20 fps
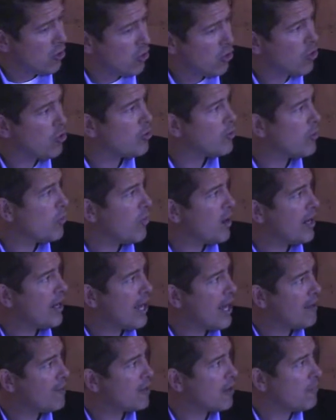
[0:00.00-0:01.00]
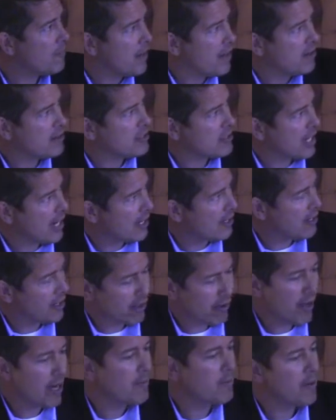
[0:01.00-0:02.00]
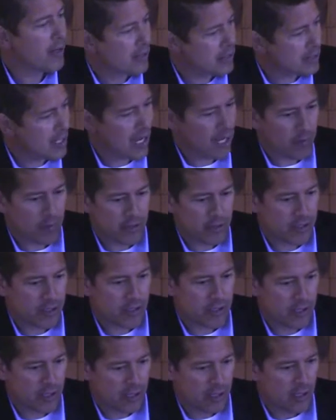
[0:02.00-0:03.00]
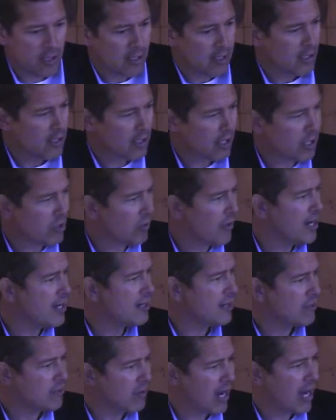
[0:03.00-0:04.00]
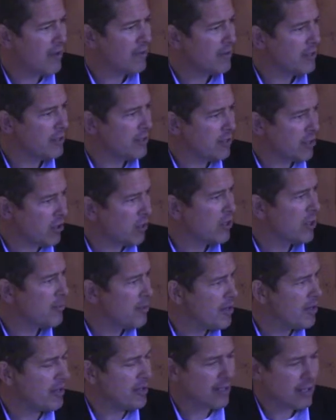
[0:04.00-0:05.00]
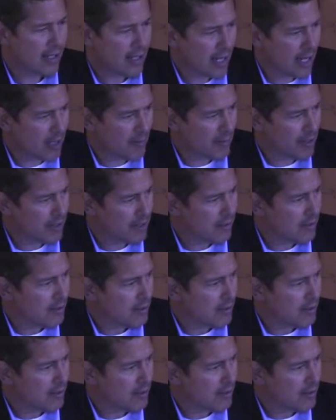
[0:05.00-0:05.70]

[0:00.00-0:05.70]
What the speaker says: Or do we want to have what our parents had and our grandparents had, which is a great, thriving, growing American economy